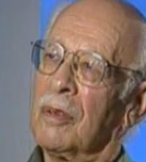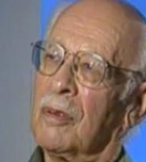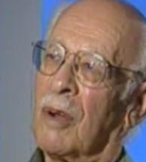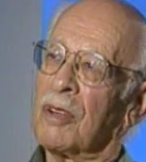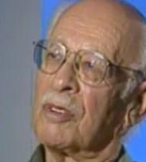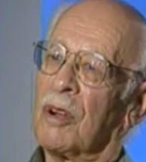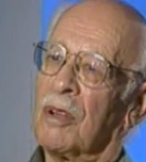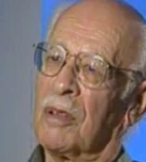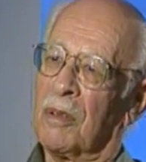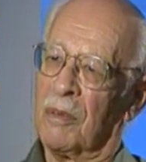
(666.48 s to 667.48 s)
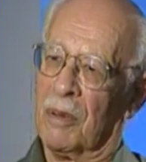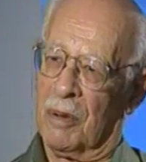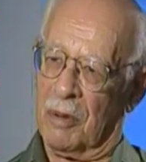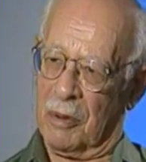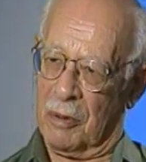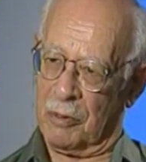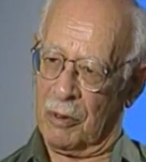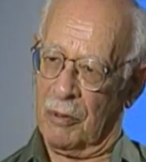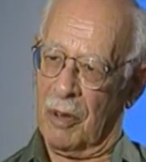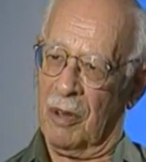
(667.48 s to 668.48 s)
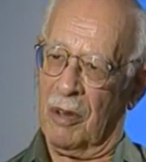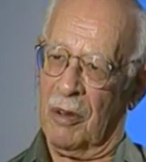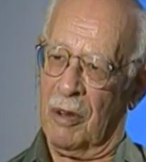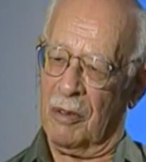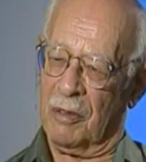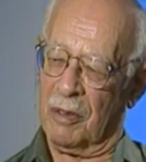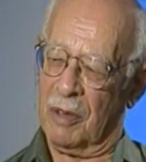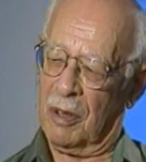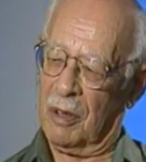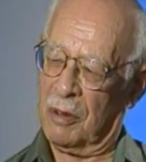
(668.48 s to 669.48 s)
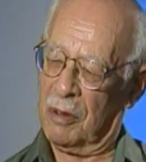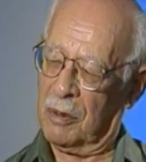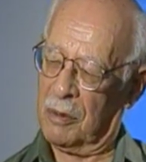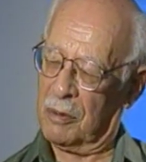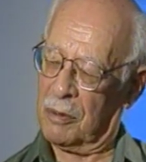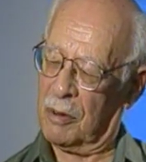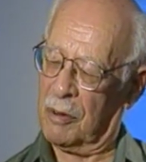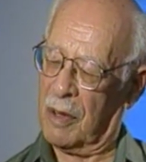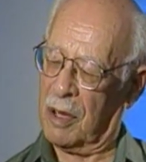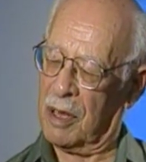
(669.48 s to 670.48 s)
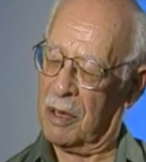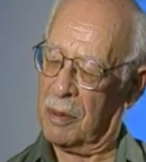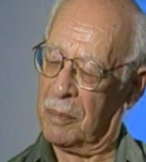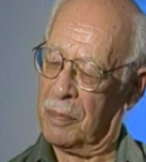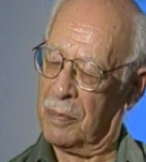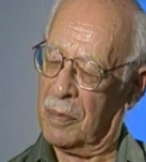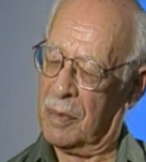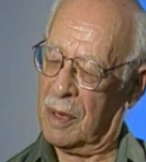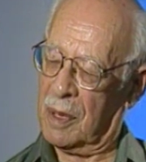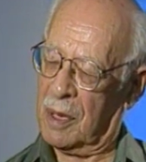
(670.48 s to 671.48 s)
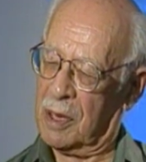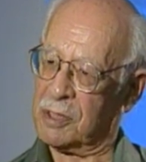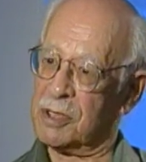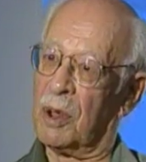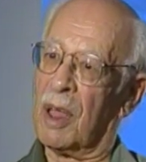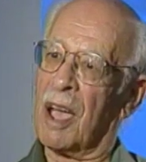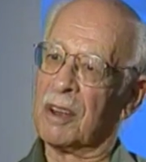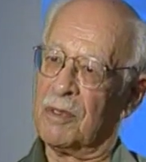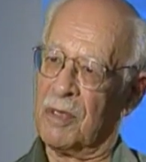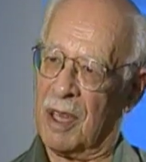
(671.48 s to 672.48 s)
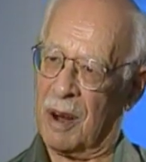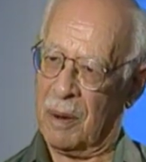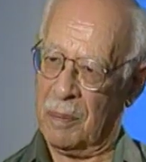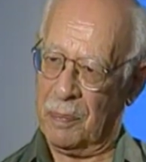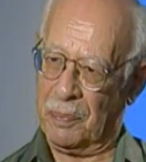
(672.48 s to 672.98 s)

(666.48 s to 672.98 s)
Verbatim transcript: director of uh, Triveni, is still active there.